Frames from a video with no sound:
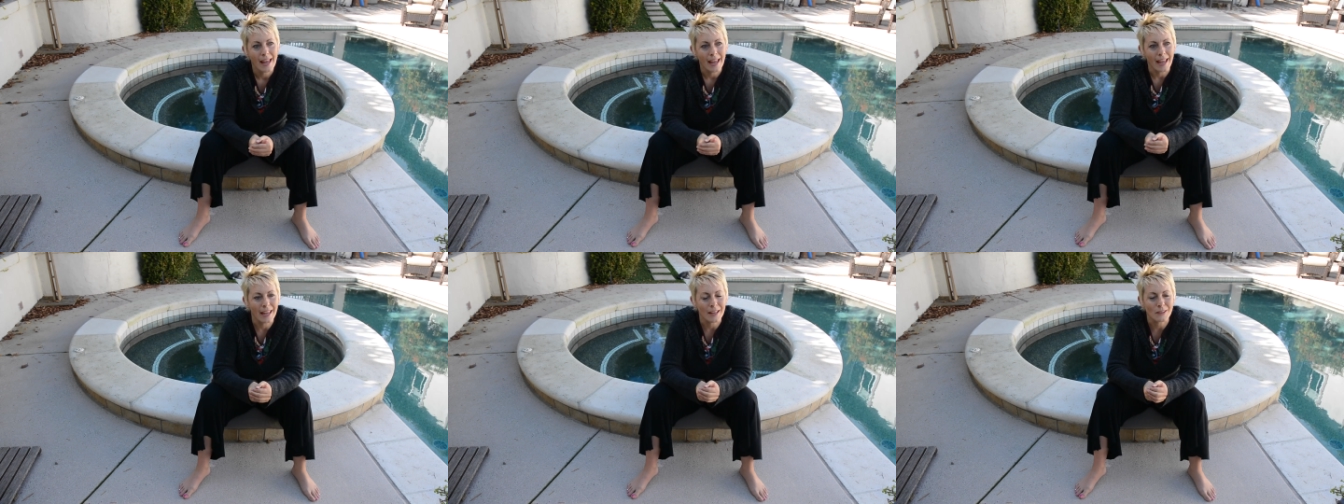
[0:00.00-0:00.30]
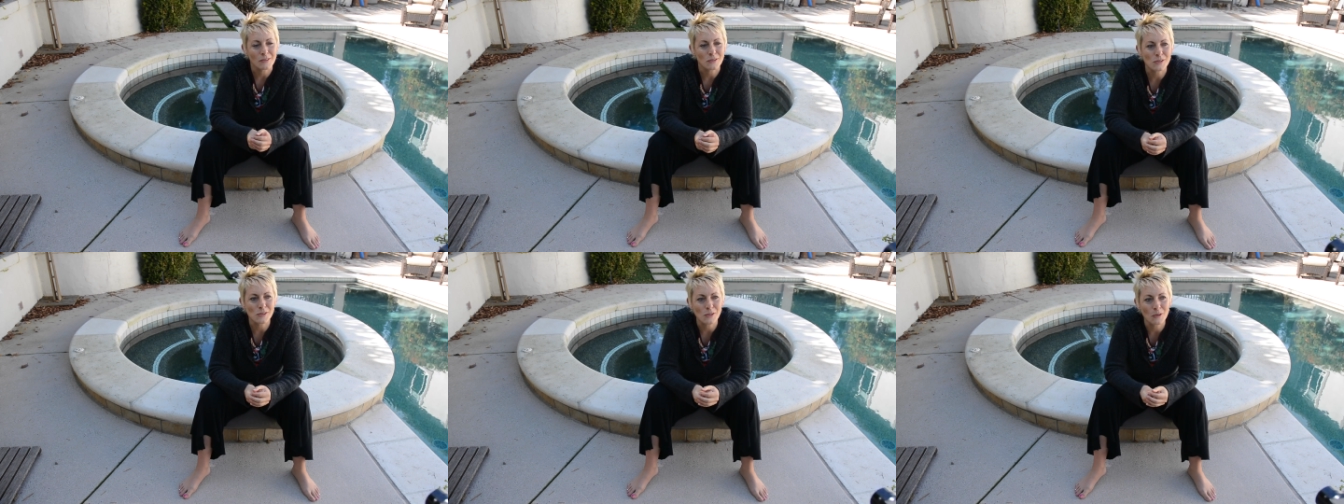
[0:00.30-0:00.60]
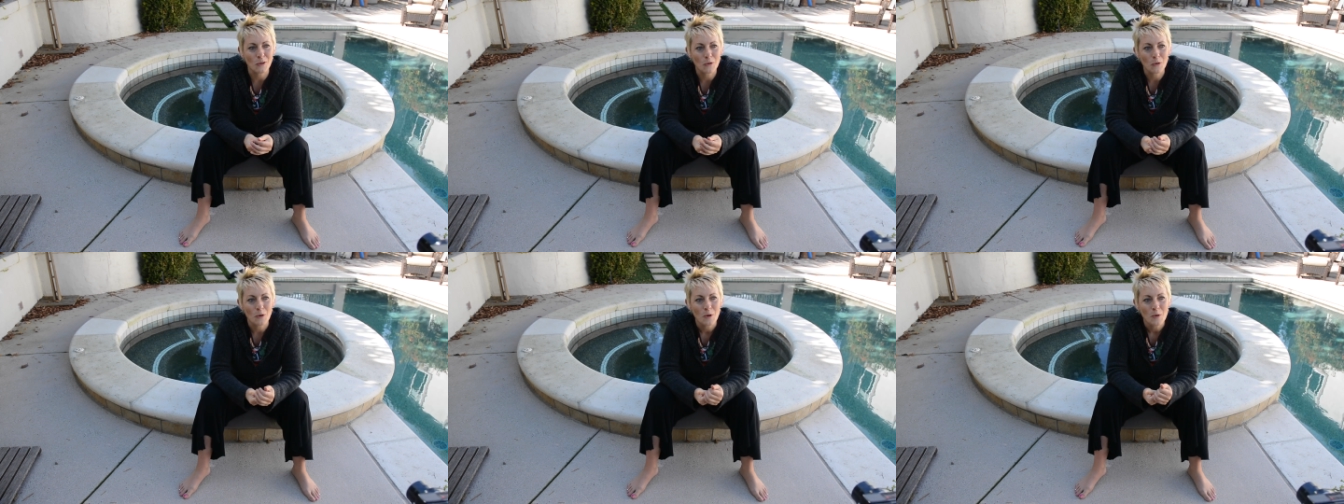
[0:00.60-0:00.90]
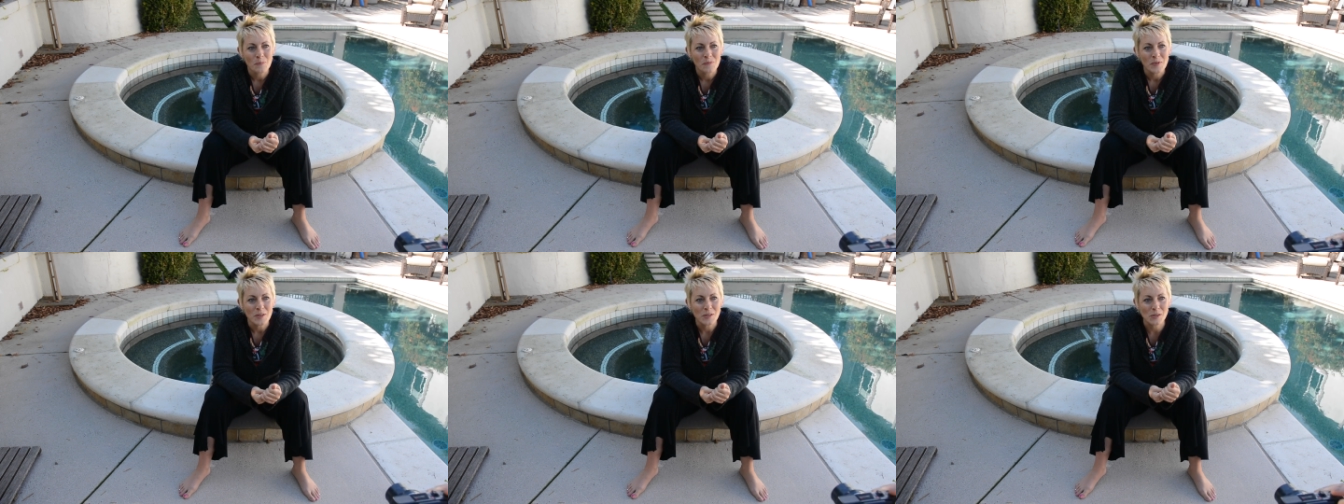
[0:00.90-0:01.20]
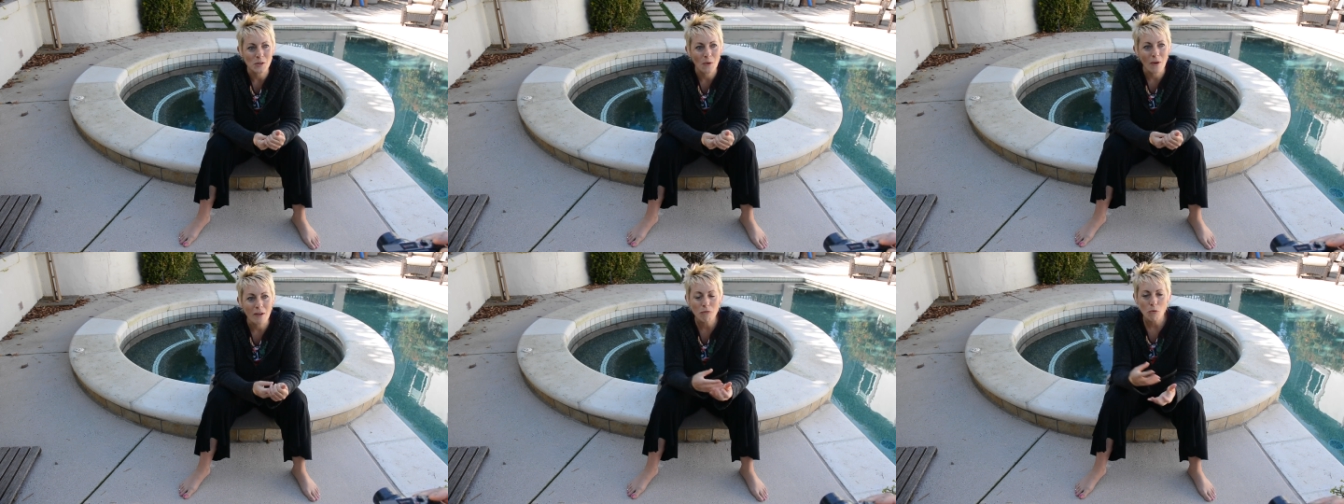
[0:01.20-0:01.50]
And so
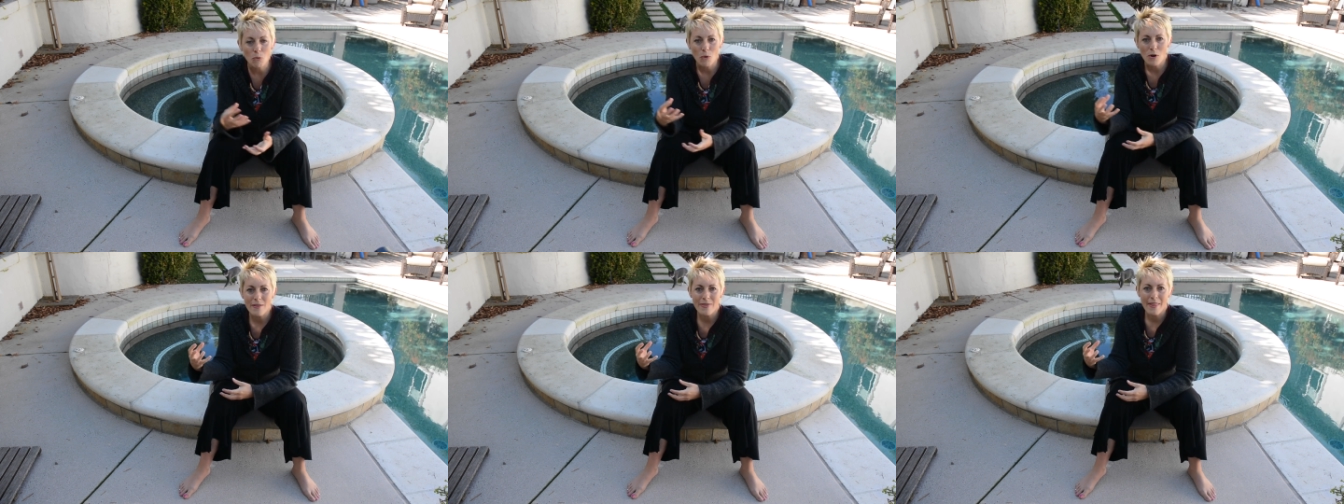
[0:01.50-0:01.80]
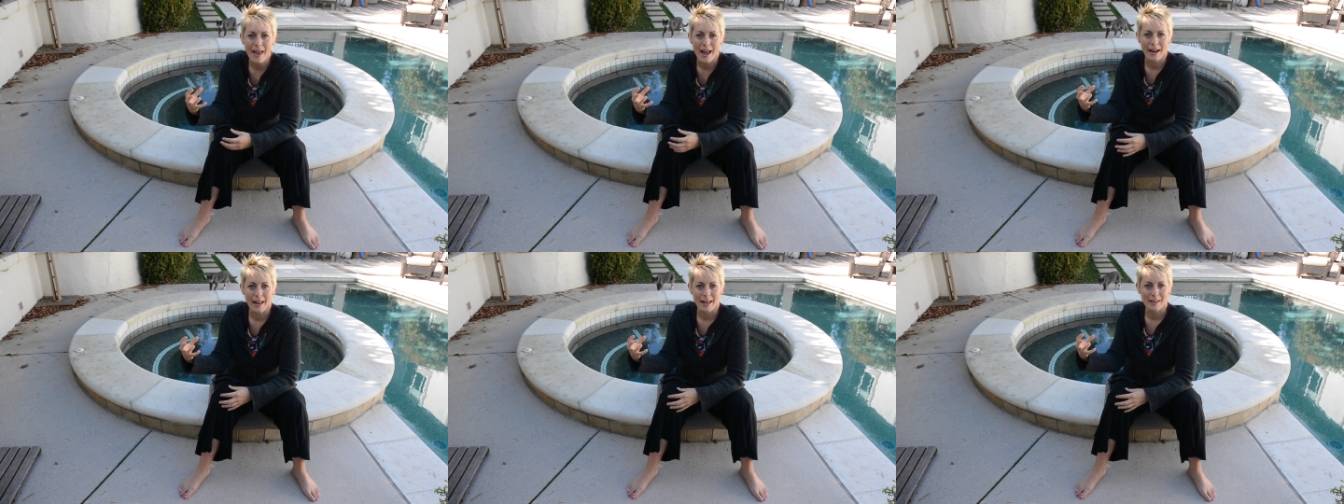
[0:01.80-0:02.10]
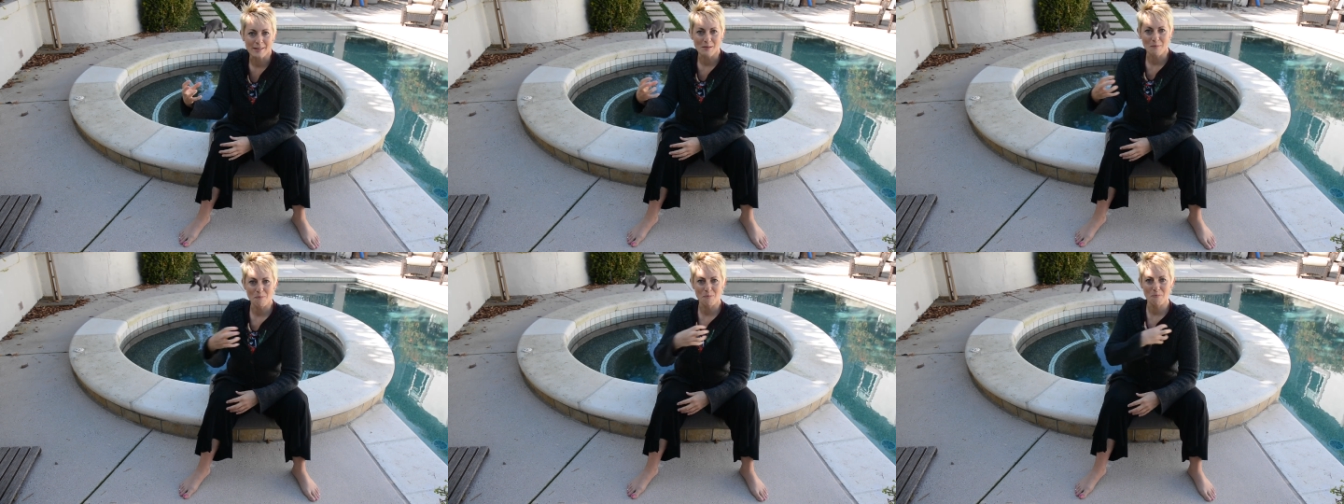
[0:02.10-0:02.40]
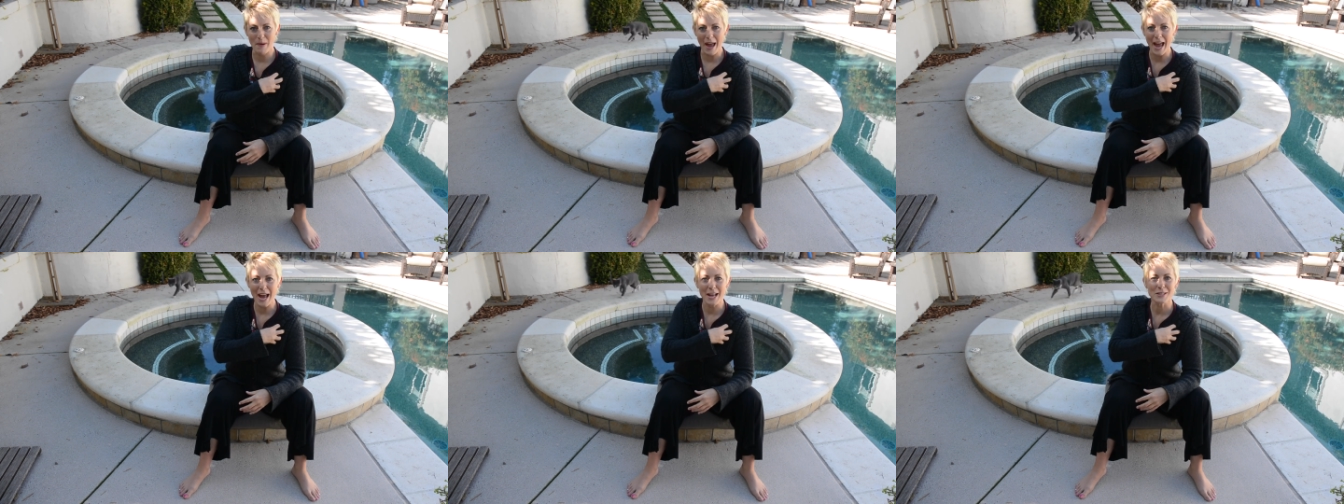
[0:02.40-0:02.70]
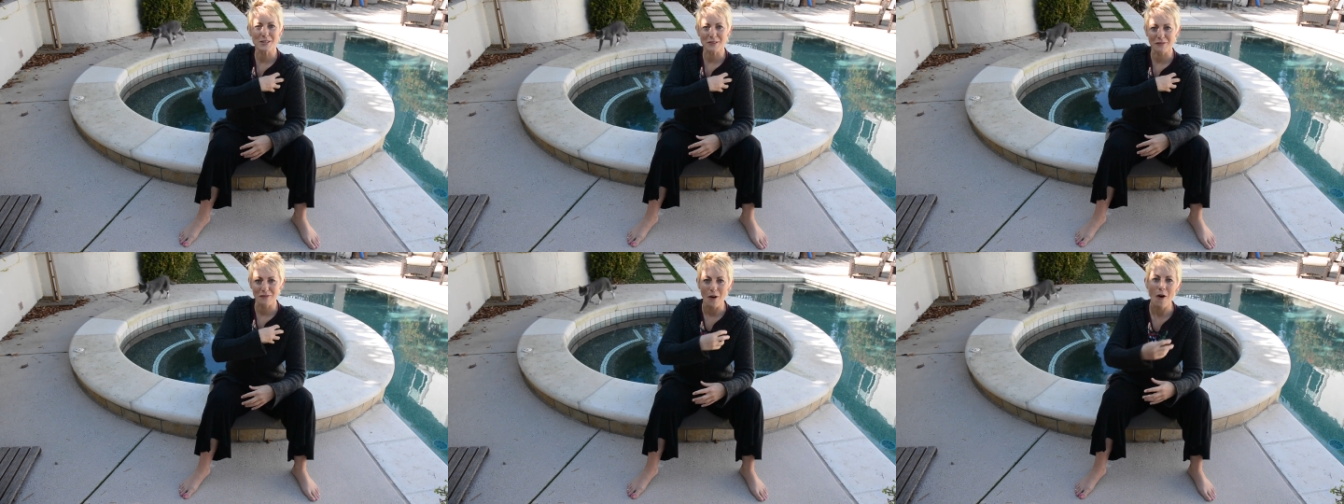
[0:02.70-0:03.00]
I've worn that as a
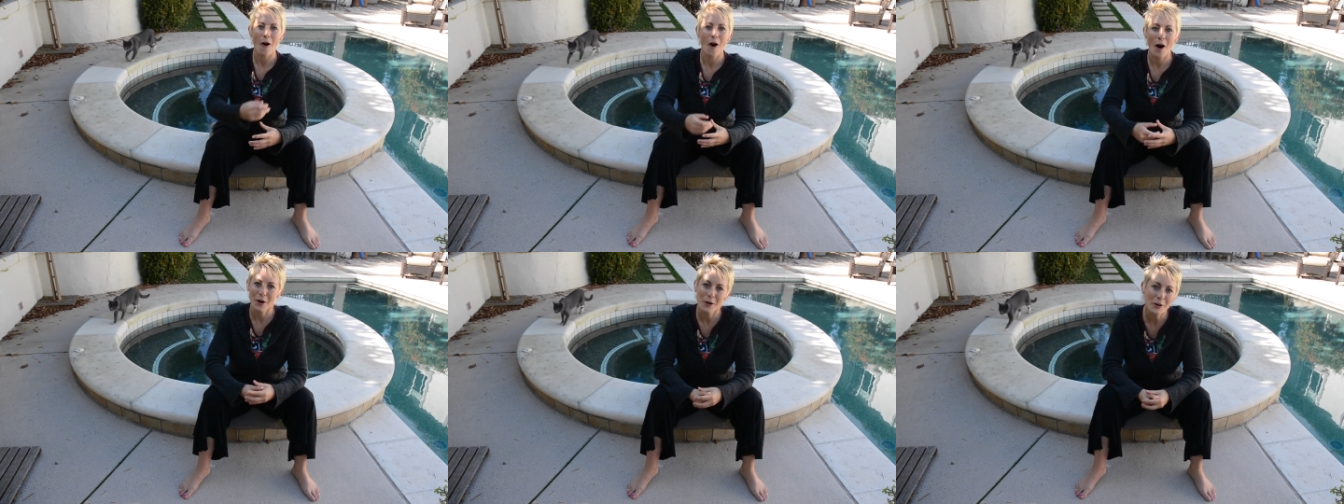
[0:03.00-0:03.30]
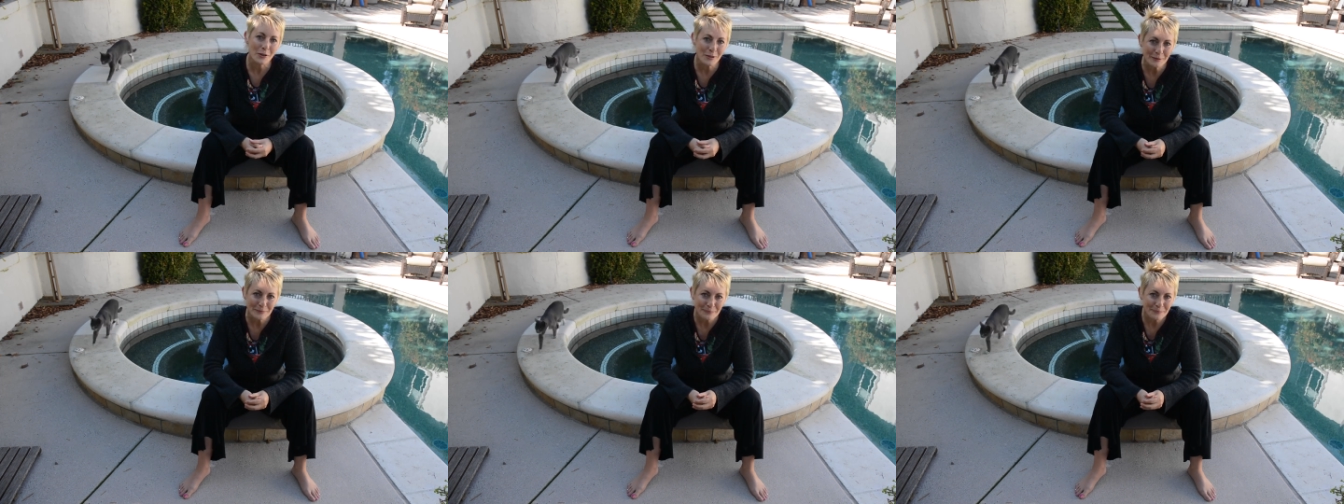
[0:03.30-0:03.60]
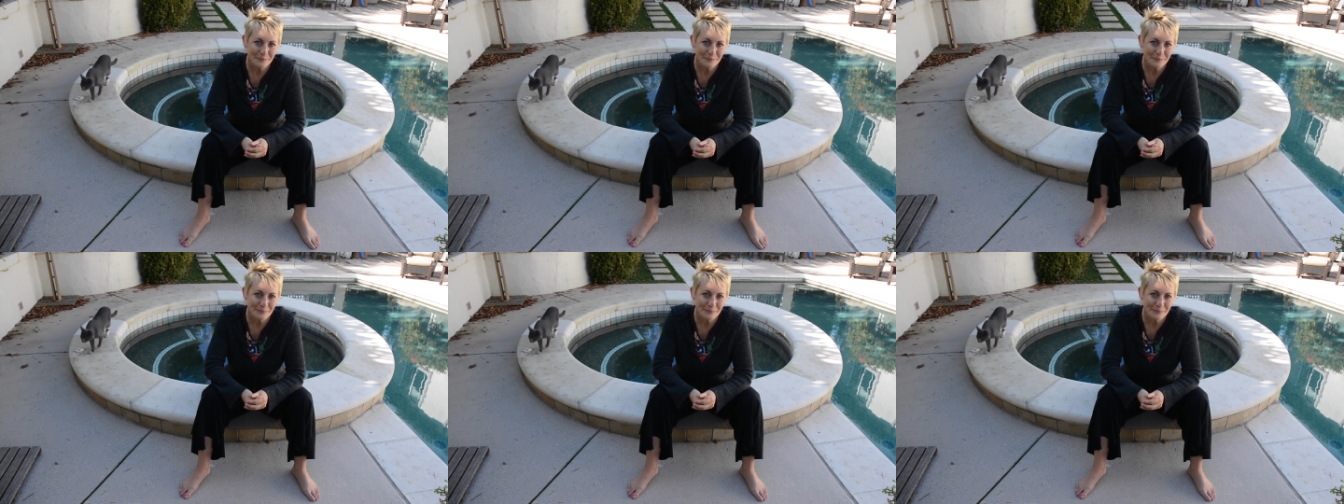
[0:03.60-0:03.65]
badge of honor.